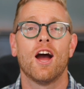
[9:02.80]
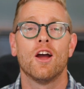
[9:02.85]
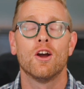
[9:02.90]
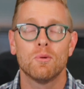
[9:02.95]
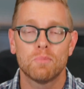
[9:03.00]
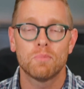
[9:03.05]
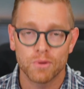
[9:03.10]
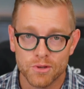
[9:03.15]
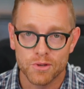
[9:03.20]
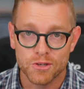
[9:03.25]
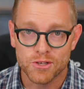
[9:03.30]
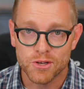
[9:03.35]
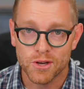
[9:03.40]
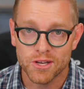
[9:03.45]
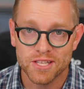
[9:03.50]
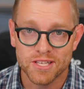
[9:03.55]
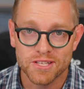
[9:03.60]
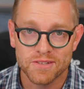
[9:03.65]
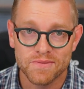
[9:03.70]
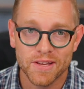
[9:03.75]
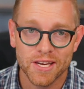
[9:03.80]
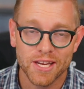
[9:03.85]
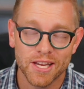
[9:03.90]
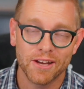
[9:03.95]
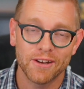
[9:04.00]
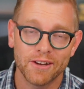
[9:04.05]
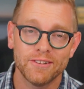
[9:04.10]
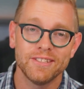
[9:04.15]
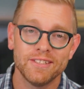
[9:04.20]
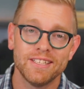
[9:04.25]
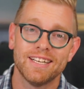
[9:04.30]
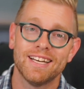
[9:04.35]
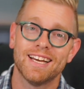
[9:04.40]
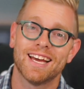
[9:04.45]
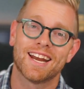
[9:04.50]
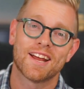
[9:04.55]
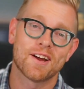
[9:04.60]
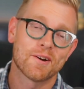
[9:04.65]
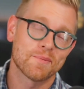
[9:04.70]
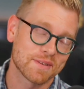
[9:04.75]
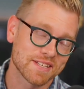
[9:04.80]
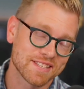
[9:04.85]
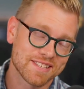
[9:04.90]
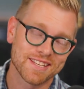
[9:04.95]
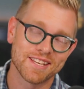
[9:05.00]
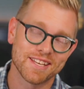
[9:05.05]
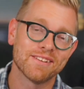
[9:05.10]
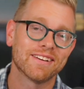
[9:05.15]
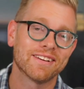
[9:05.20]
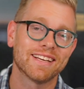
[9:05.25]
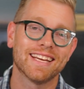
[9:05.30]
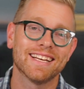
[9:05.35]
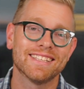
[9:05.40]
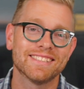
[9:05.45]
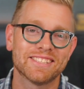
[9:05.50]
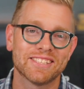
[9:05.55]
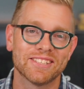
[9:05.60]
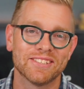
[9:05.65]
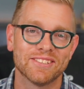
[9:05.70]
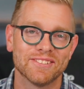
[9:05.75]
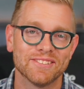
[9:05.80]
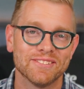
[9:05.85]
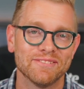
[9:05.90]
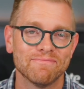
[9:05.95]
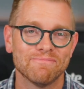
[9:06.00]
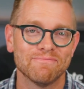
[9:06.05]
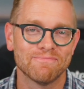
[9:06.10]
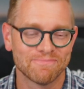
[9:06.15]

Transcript: hope you enjoyed this video, and I hope to see you again soon.